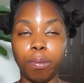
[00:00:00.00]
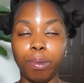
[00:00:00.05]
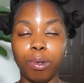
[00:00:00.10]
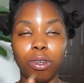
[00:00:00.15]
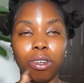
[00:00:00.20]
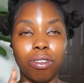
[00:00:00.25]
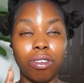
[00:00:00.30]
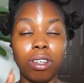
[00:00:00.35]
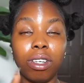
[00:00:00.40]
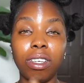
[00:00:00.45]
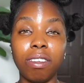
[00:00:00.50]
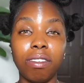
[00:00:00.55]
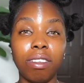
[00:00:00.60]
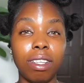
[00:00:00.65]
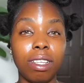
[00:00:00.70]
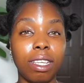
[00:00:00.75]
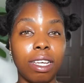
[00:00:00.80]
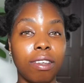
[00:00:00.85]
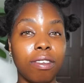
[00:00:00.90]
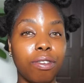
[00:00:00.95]
because honestly
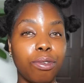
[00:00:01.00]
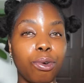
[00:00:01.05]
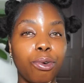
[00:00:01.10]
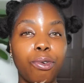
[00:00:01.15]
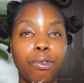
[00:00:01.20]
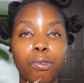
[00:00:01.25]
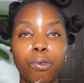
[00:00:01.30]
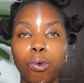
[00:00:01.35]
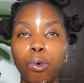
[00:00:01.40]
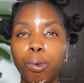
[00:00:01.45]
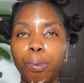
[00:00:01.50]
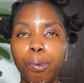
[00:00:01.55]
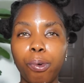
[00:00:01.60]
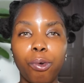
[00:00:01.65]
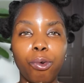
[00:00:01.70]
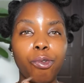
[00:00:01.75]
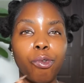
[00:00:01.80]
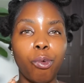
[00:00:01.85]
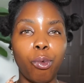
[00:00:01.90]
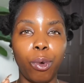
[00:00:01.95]
there's no
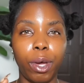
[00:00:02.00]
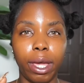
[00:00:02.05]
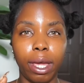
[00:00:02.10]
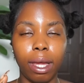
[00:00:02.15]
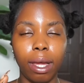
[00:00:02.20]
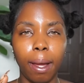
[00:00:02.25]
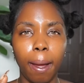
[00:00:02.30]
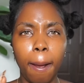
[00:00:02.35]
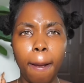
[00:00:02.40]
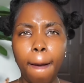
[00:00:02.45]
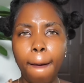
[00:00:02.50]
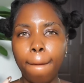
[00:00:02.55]
foolproof way,